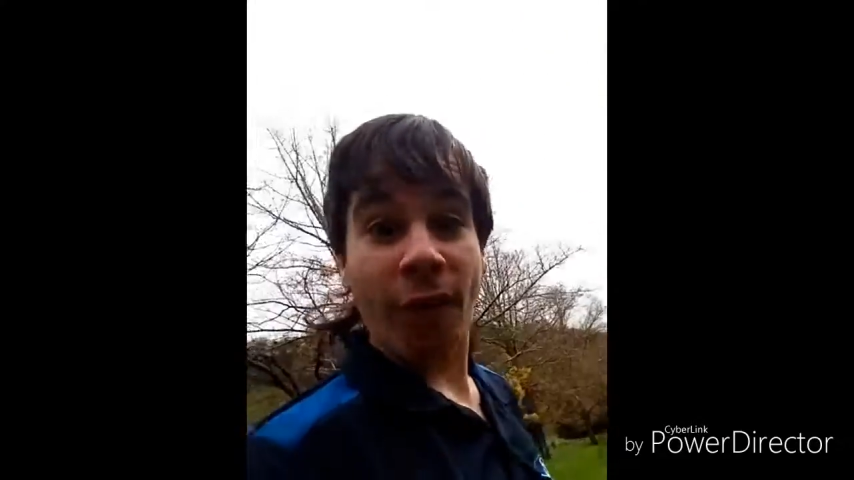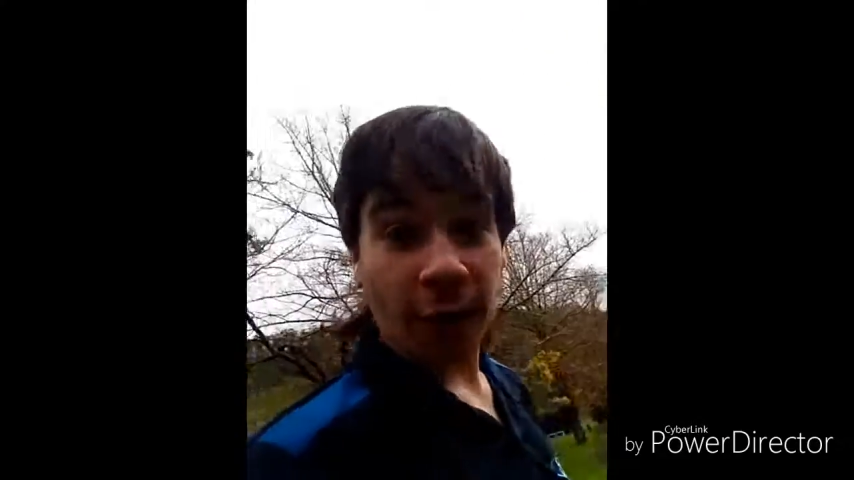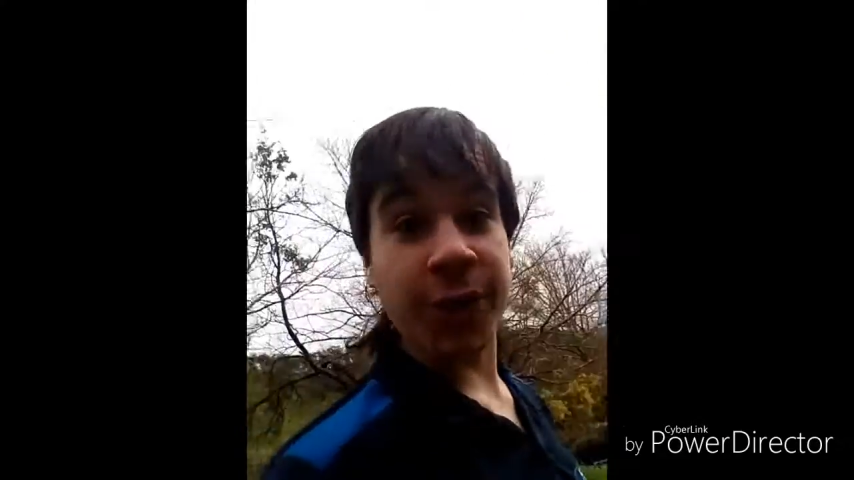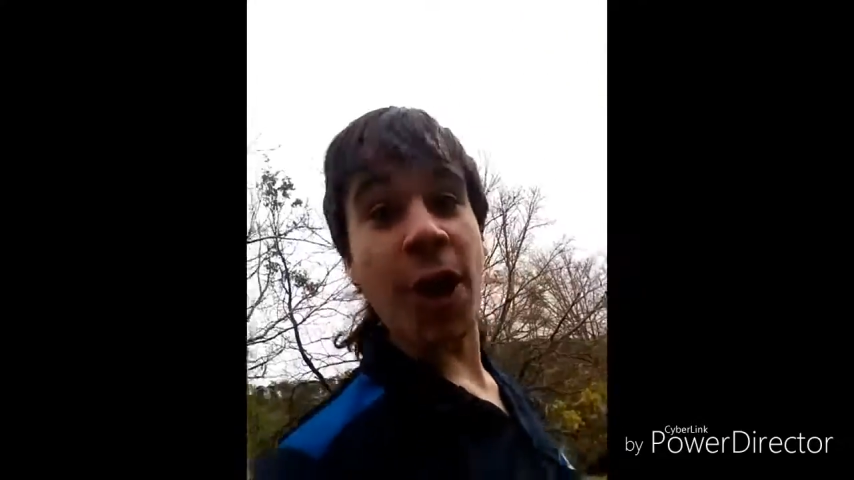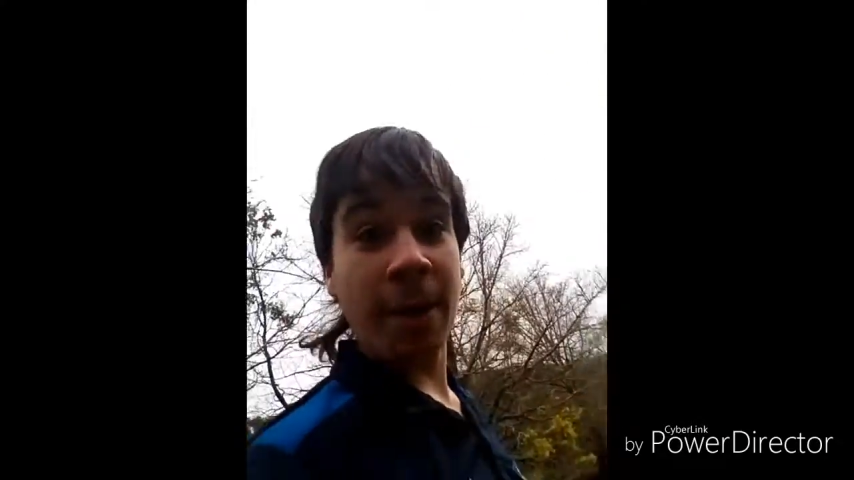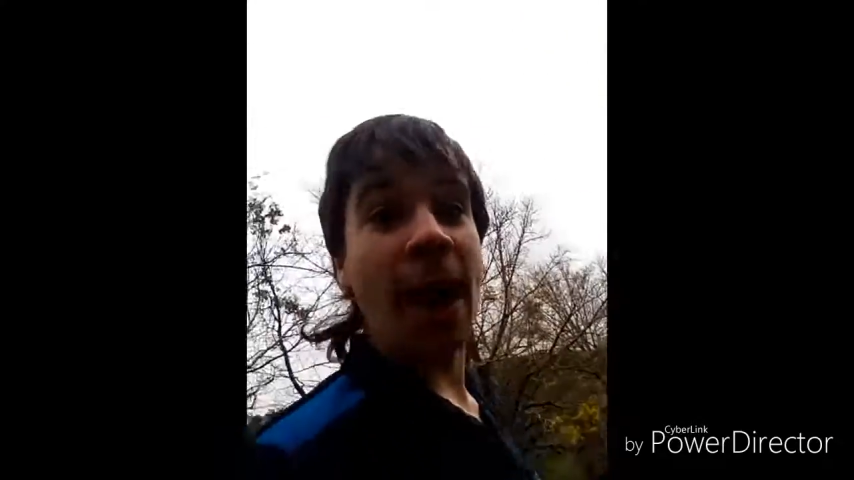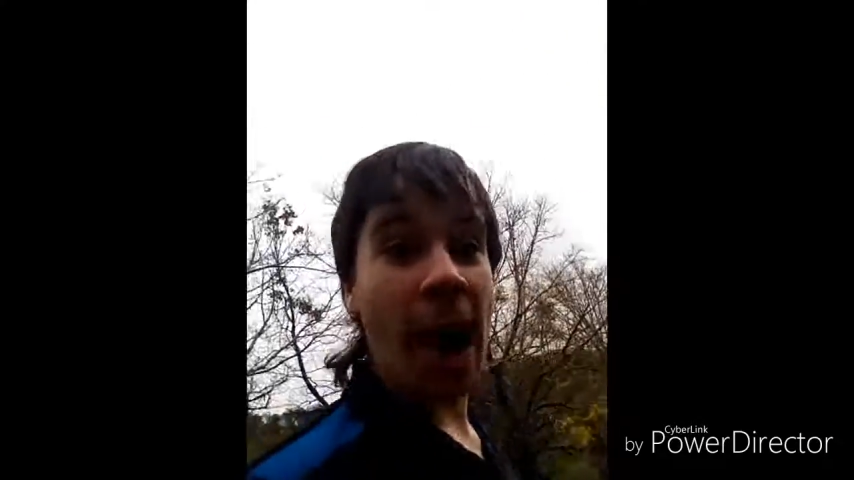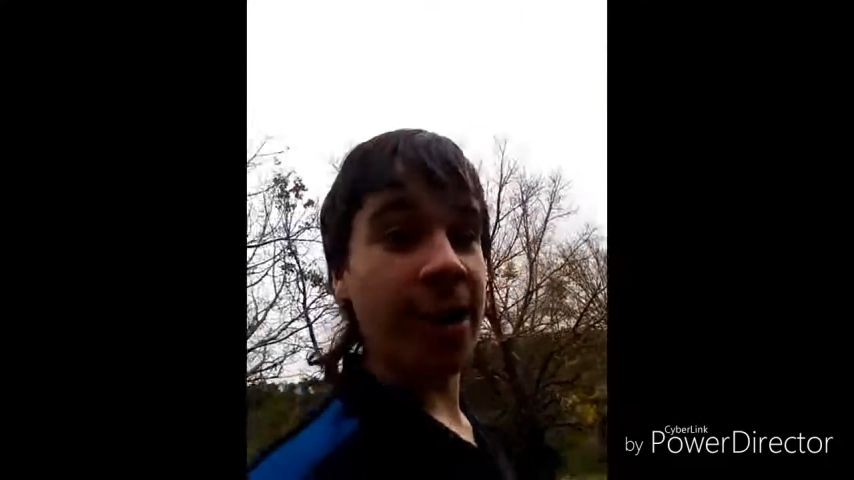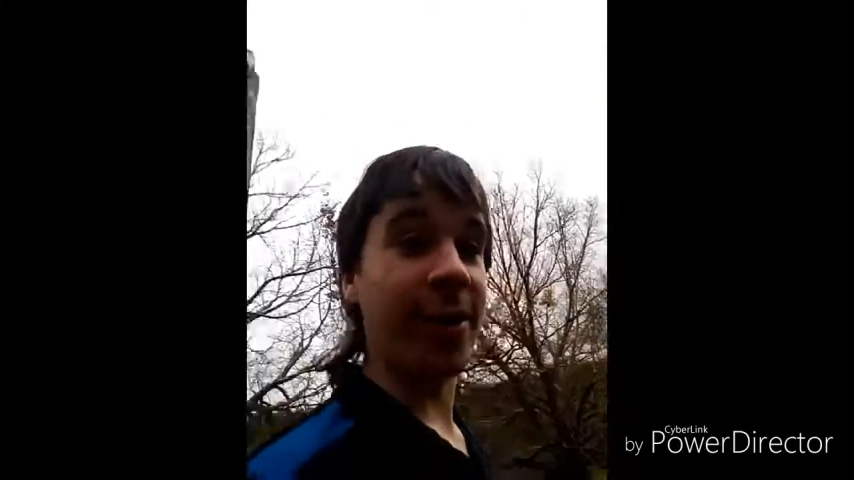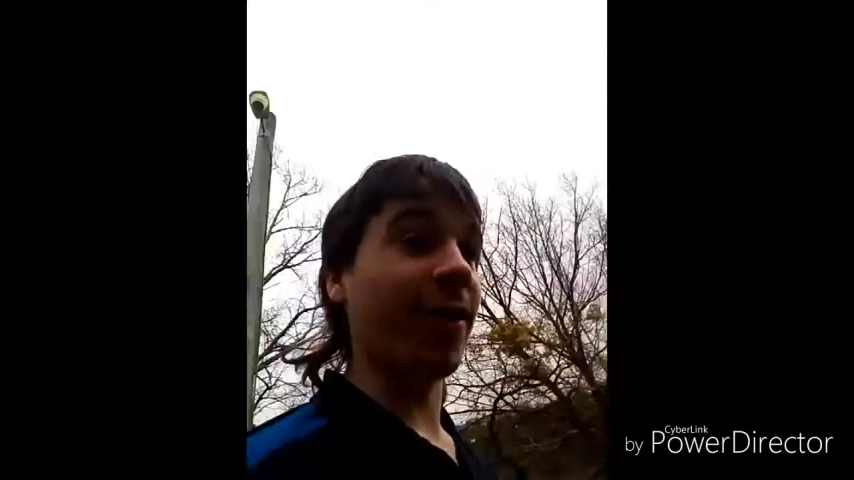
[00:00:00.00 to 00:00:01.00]
Fuck yeah,
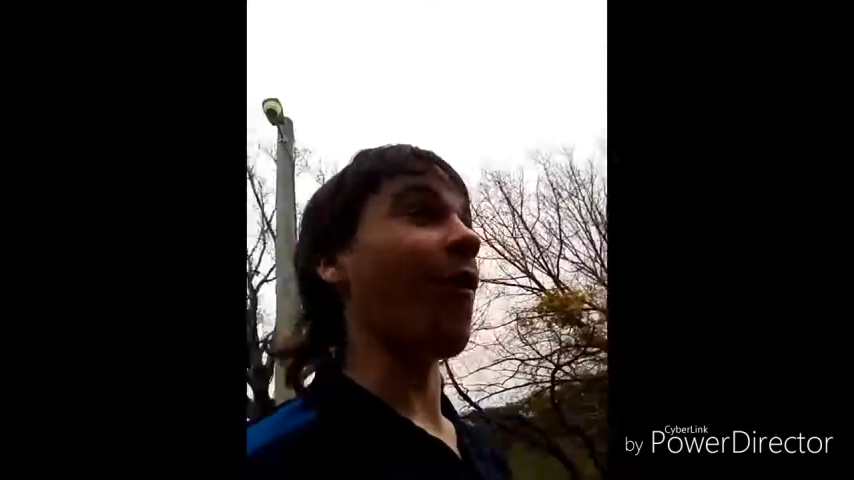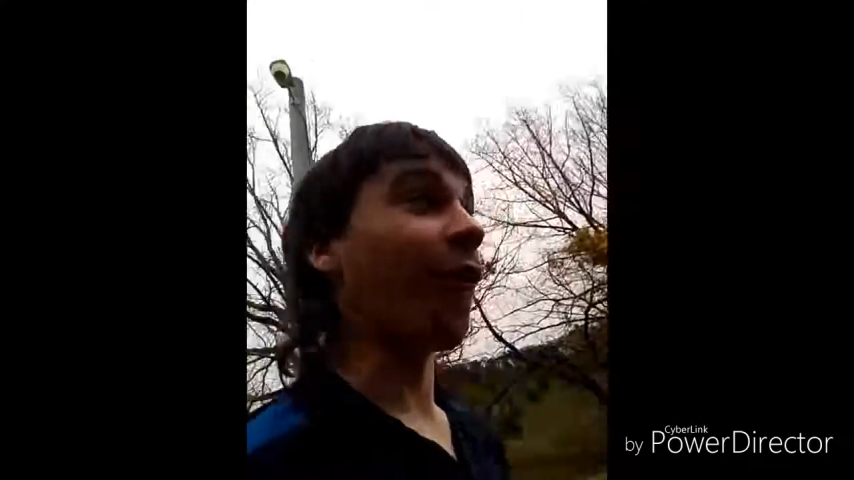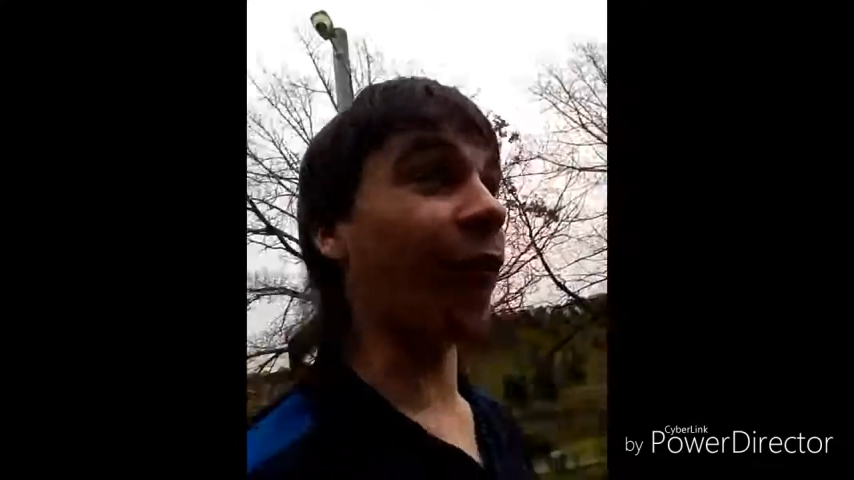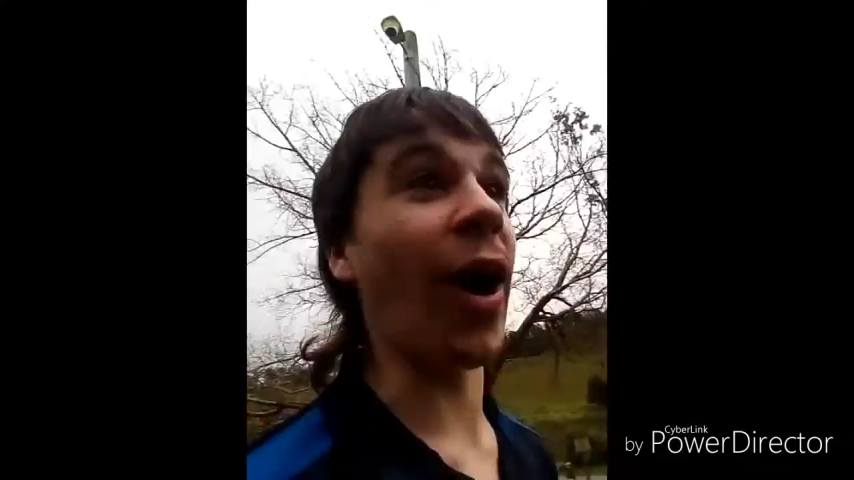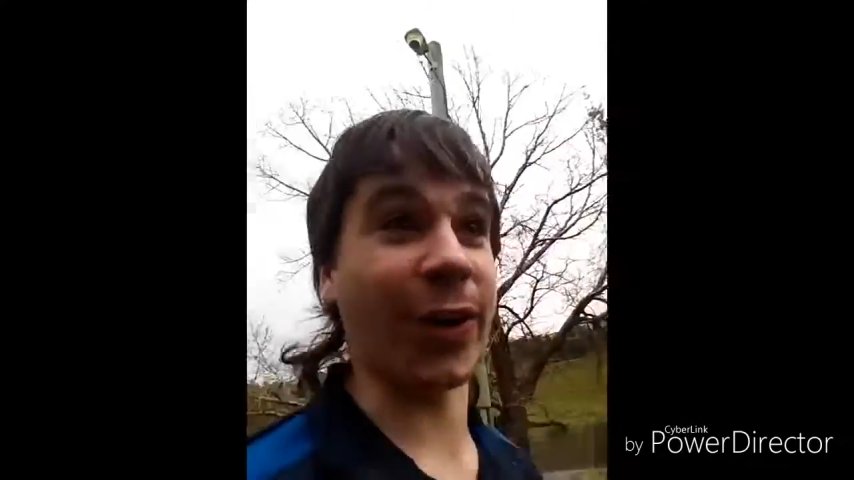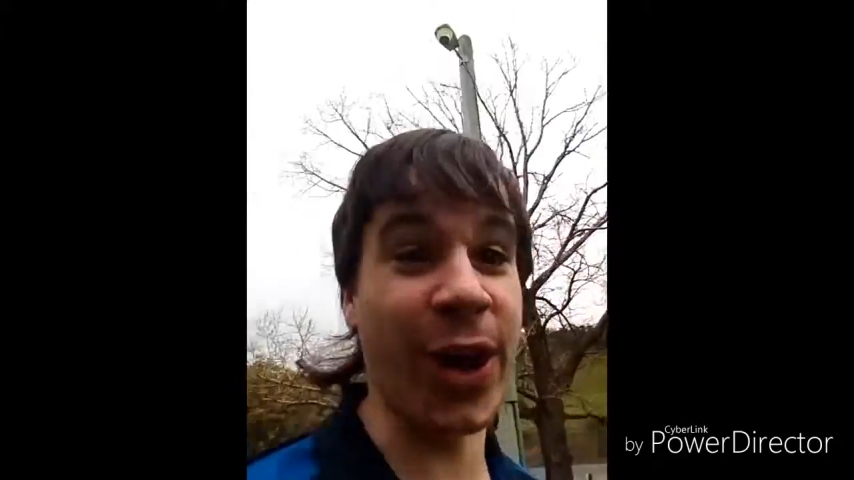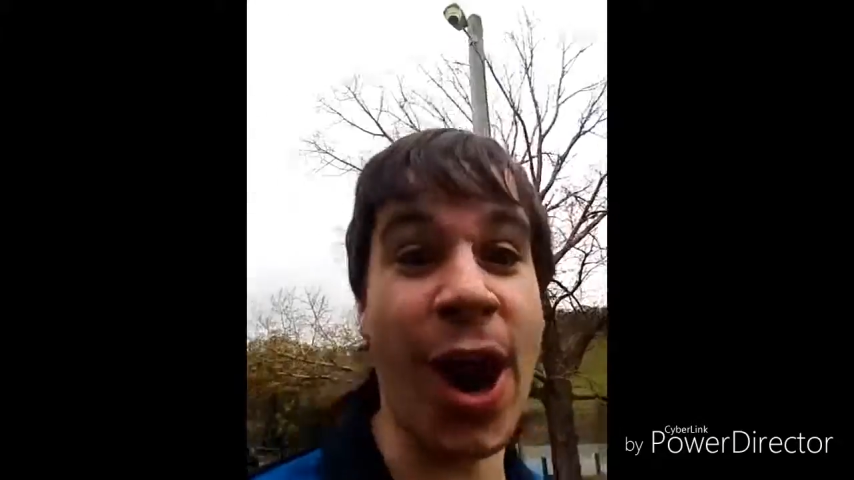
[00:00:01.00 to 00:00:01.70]
mate. Fuck